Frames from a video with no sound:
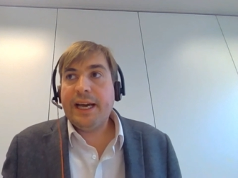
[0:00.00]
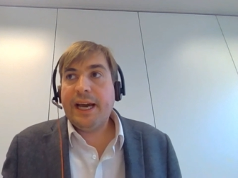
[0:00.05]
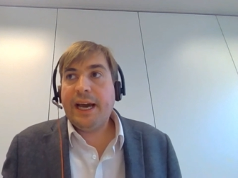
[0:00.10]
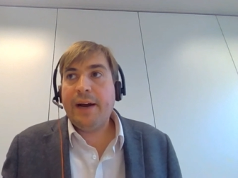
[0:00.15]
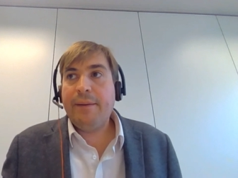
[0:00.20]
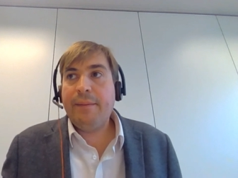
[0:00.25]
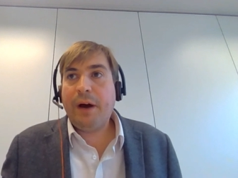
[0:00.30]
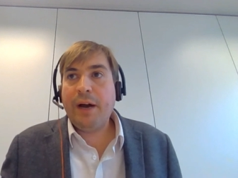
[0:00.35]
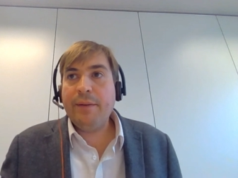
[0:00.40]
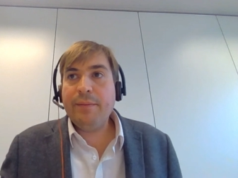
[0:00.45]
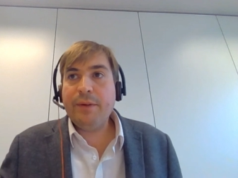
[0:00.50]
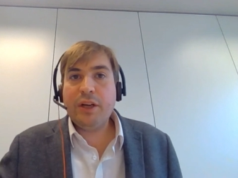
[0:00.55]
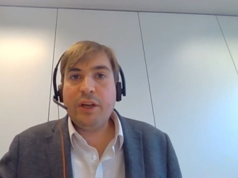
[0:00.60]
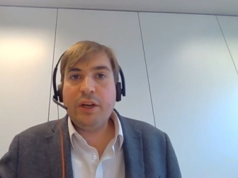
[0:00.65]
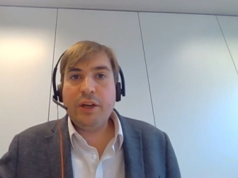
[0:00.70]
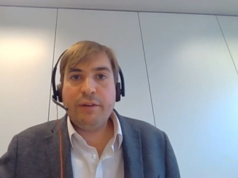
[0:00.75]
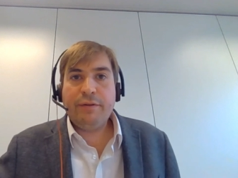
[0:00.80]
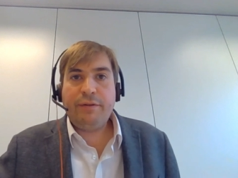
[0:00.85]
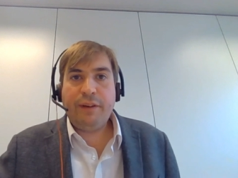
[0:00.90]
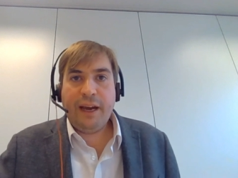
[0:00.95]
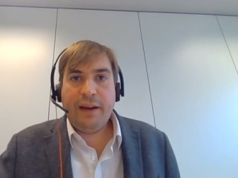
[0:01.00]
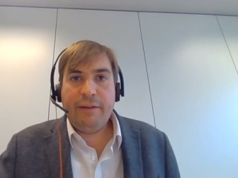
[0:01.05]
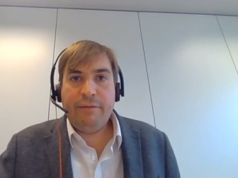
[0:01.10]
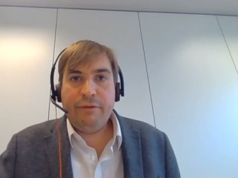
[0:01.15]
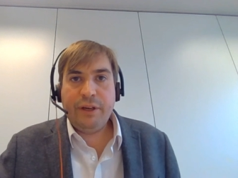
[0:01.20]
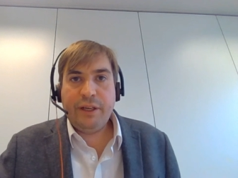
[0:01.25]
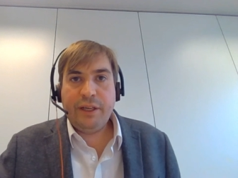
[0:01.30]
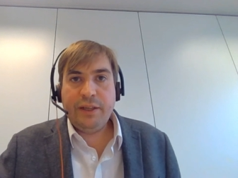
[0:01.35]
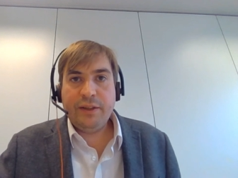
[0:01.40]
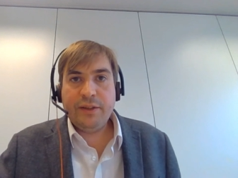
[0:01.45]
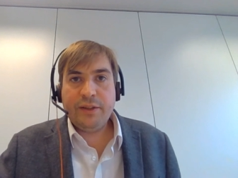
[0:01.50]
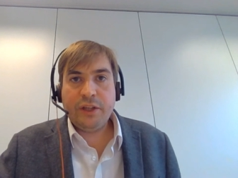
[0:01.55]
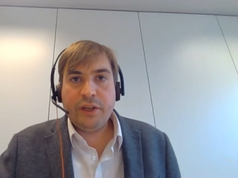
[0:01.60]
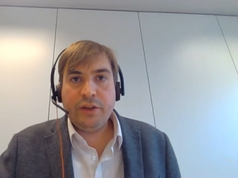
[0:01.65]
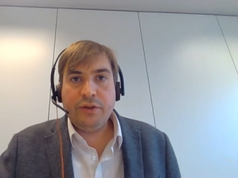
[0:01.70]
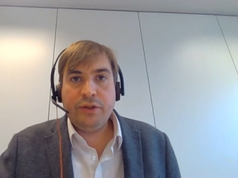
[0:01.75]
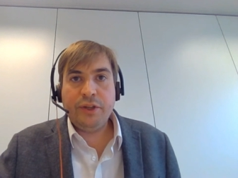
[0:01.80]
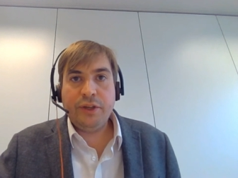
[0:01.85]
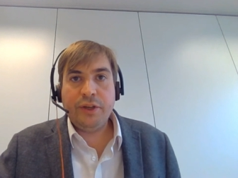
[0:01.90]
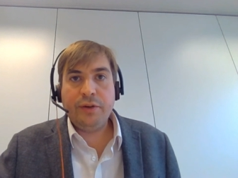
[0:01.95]
um, I'm going to look for every
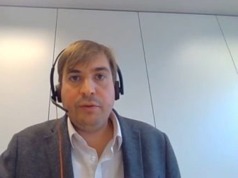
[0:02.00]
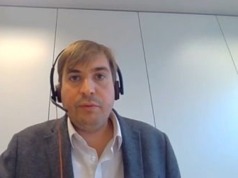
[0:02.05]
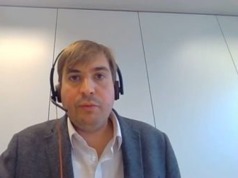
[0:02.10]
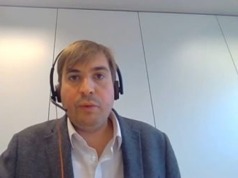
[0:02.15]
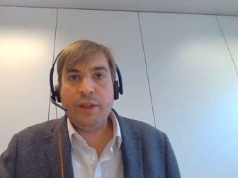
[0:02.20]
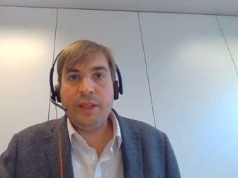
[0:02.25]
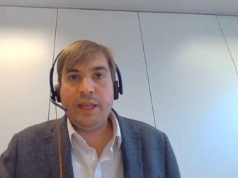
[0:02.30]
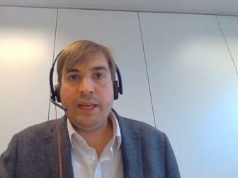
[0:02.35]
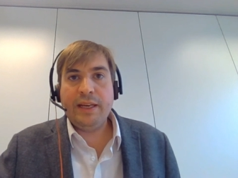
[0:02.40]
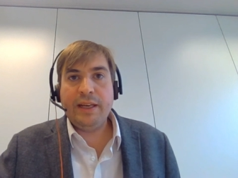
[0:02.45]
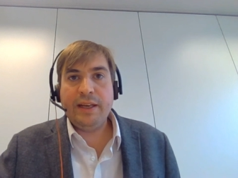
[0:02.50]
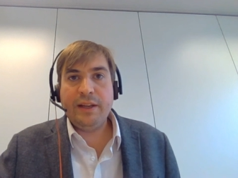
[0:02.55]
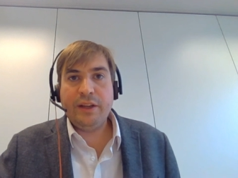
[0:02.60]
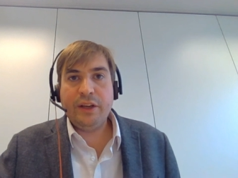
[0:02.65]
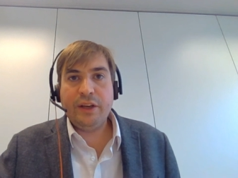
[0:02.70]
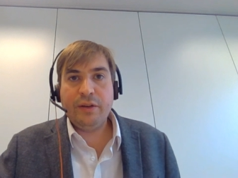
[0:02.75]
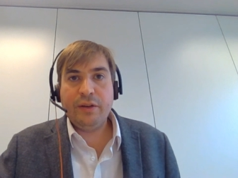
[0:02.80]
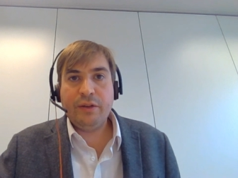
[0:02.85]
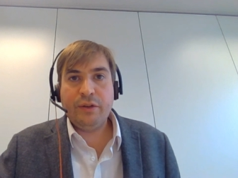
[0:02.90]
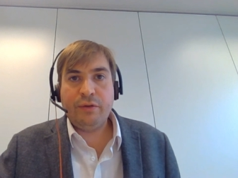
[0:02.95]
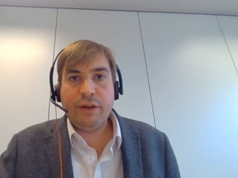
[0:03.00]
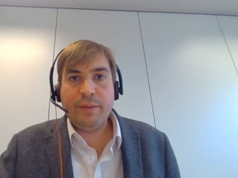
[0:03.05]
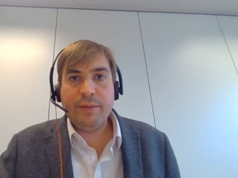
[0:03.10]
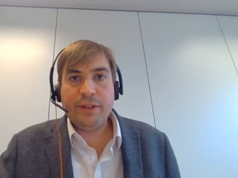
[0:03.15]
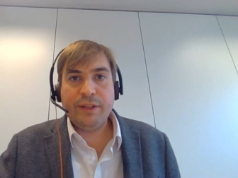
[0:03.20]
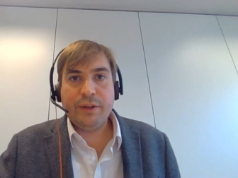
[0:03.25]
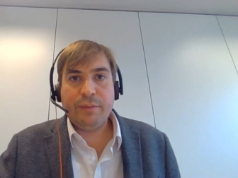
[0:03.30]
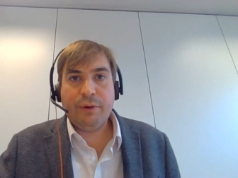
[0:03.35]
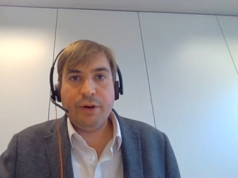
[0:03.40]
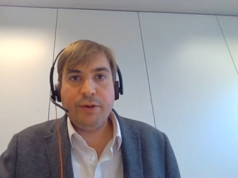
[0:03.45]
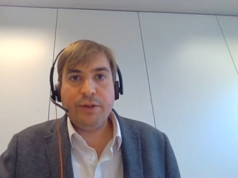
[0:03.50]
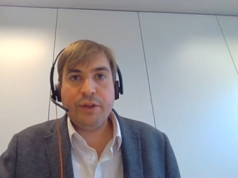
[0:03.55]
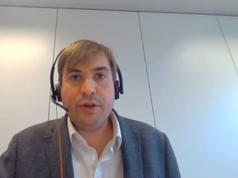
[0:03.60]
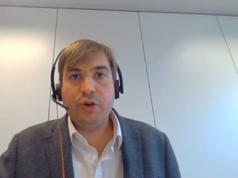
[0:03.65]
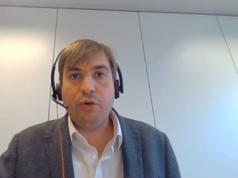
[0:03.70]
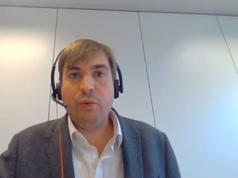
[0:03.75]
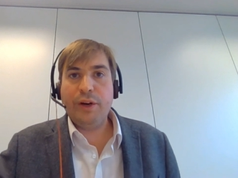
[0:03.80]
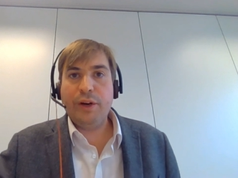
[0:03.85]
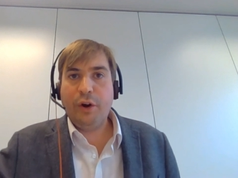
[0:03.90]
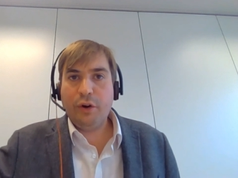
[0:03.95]
solution within the, the remit of the
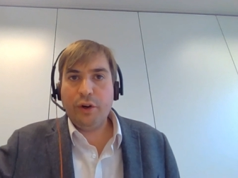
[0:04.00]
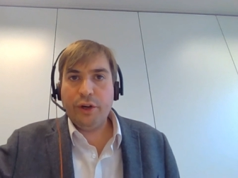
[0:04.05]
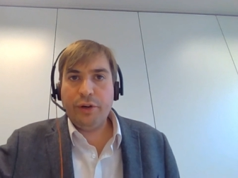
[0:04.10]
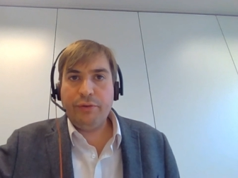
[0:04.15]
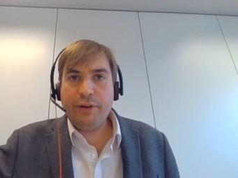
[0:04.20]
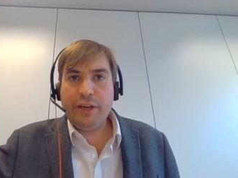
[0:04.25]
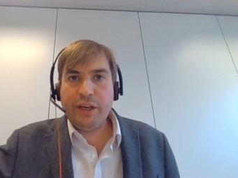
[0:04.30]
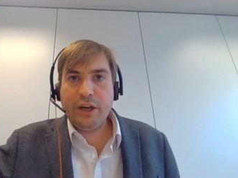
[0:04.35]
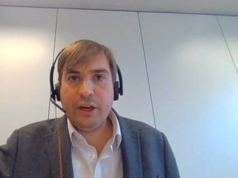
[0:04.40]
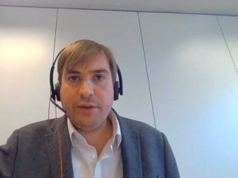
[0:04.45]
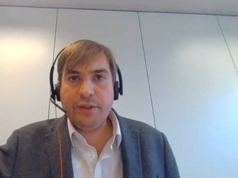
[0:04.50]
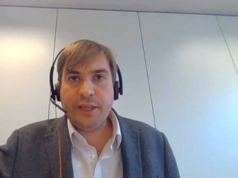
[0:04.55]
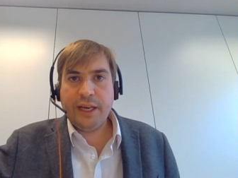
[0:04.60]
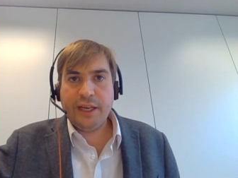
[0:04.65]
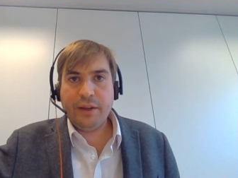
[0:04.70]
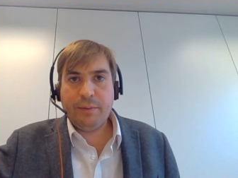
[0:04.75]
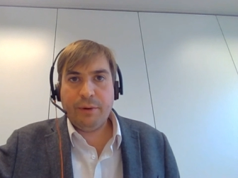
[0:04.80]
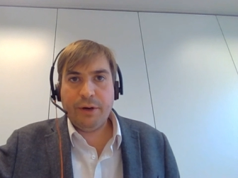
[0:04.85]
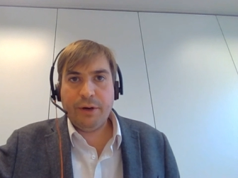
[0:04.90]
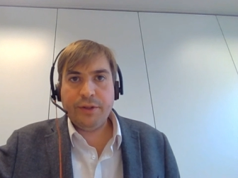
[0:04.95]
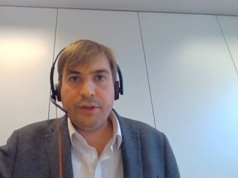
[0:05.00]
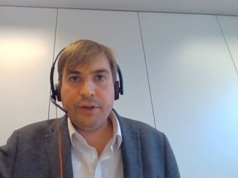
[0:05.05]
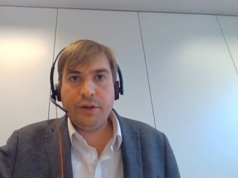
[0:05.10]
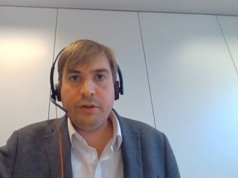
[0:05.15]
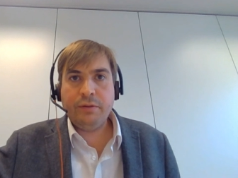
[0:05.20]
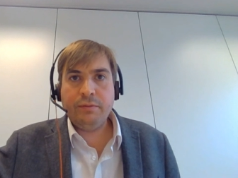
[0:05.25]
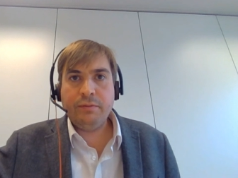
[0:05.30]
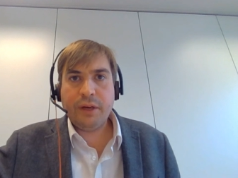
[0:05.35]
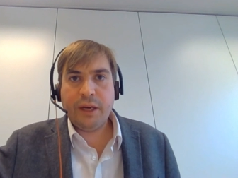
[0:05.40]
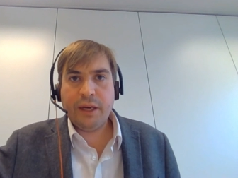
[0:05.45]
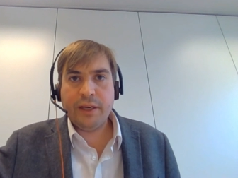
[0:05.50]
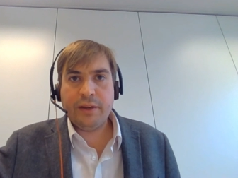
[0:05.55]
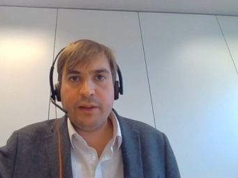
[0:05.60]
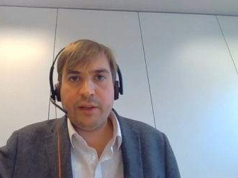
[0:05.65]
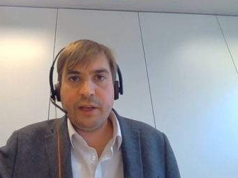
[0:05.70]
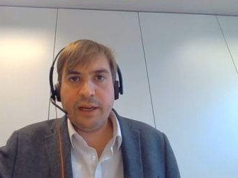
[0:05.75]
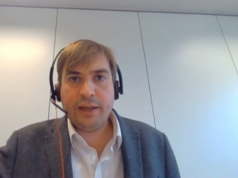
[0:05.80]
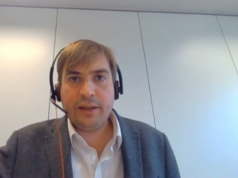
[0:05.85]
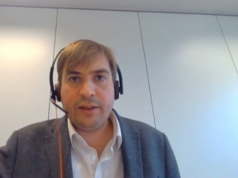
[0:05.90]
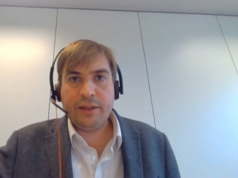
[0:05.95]
protocol. We're not going to renegotiate the protocol like,
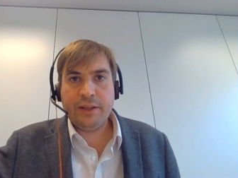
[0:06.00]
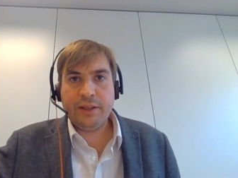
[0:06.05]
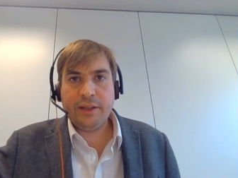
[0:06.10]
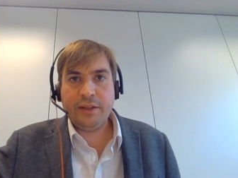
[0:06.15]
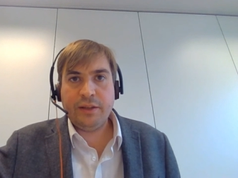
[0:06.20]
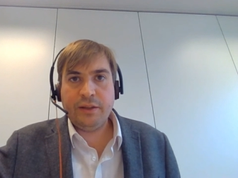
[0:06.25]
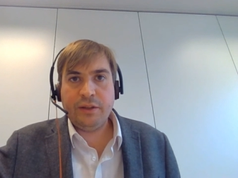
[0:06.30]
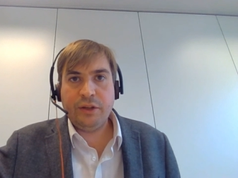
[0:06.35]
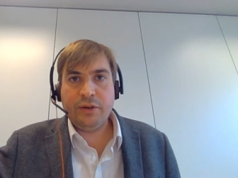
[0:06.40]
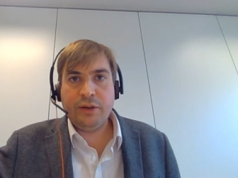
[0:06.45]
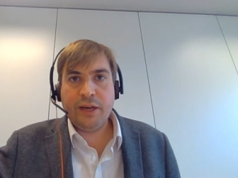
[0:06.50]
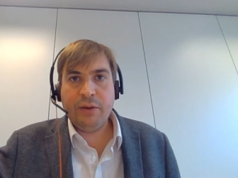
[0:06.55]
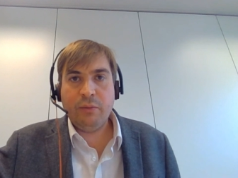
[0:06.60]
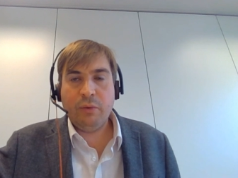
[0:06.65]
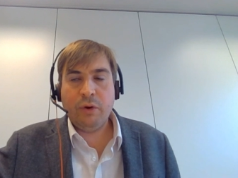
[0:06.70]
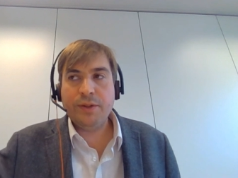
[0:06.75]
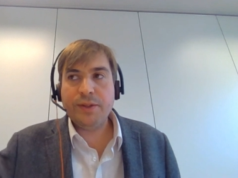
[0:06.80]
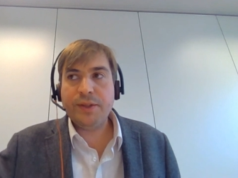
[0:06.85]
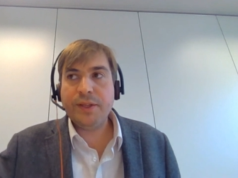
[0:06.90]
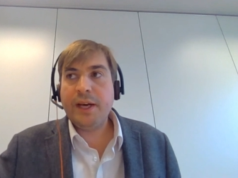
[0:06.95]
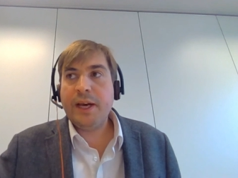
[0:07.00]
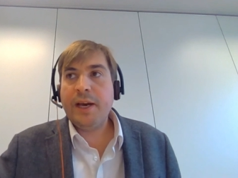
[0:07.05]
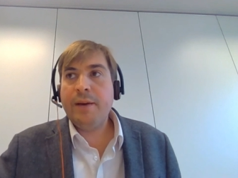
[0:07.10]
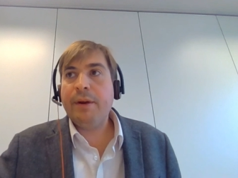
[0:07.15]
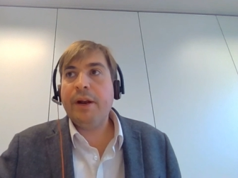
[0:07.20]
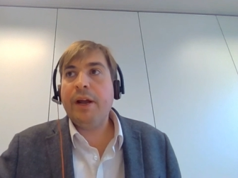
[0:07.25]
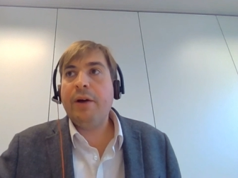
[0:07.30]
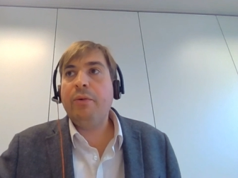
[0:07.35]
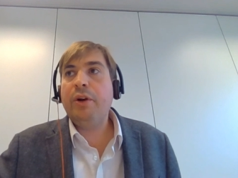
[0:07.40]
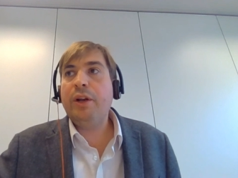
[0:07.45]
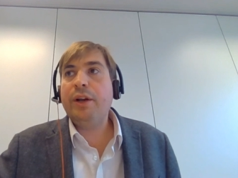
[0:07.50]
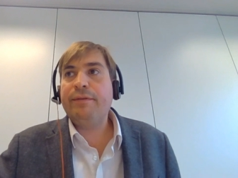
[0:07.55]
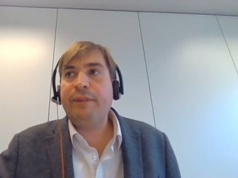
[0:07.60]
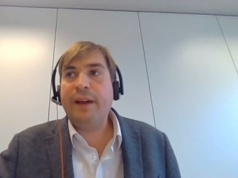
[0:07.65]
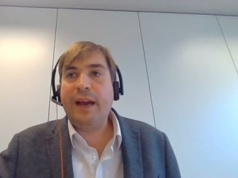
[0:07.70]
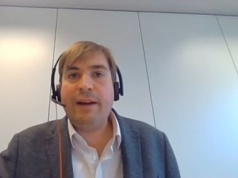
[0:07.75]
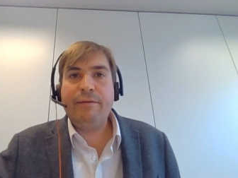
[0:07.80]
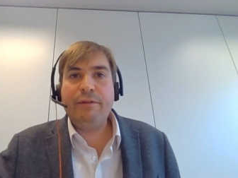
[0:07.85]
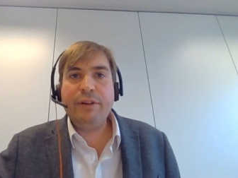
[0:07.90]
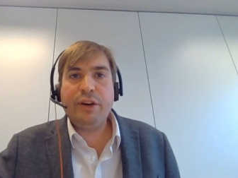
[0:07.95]
like the UK wants, but I will look
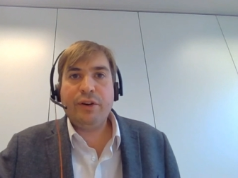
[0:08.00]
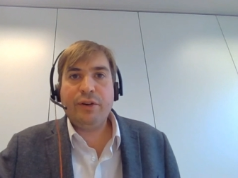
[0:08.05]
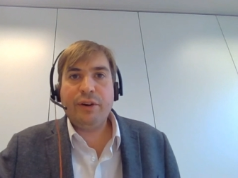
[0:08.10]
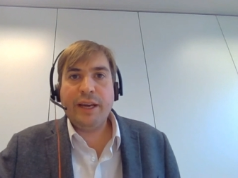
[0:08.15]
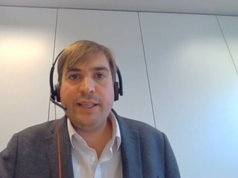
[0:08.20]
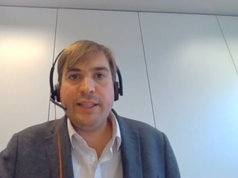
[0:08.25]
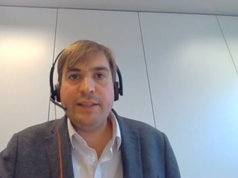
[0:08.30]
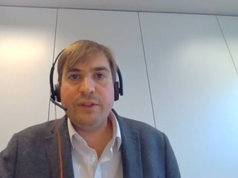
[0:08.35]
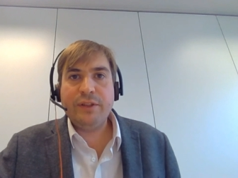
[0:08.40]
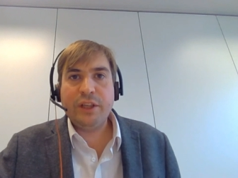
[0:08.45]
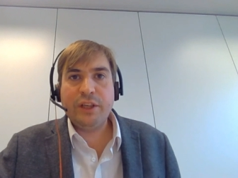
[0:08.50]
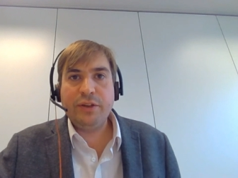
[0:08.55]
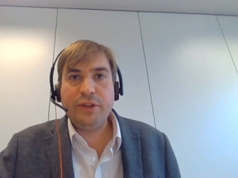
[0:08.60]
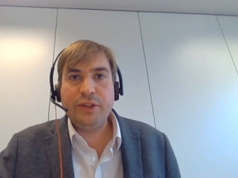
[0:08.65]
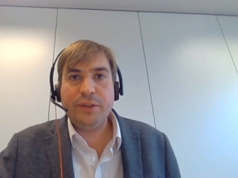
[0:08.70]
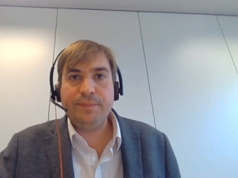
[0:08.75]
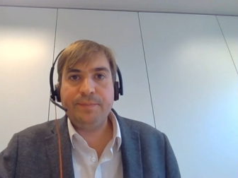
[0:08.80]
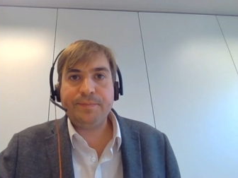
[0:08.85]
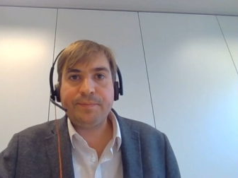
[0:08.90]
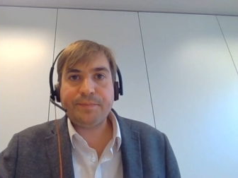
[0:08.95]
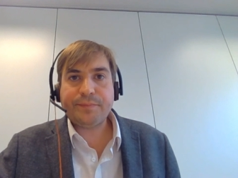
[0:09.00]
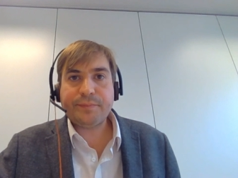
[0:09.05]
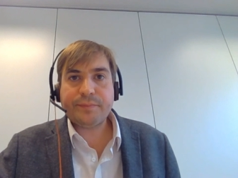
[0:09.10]
for every creative solution